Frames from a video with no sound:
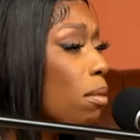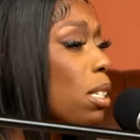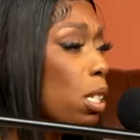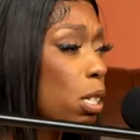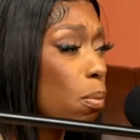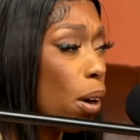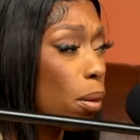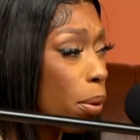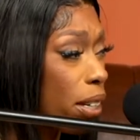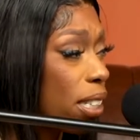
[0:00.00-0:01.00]
a smart
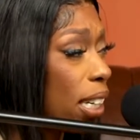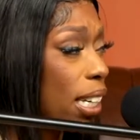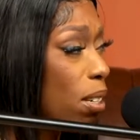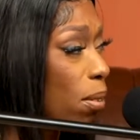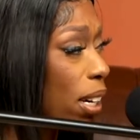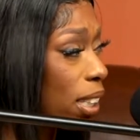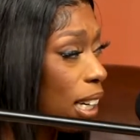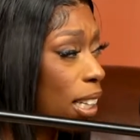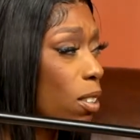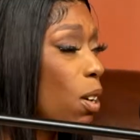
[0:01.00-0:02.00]
person anyway.
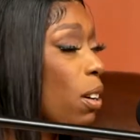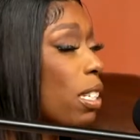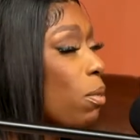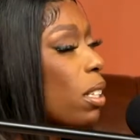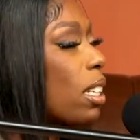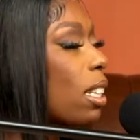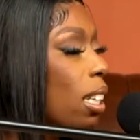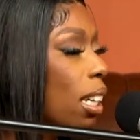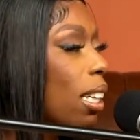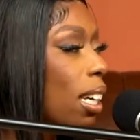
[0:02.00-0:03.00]
Like, you know, it's really nothing
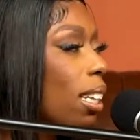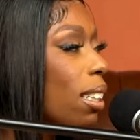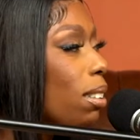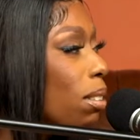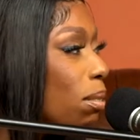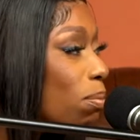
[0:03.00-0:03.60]
I can't do.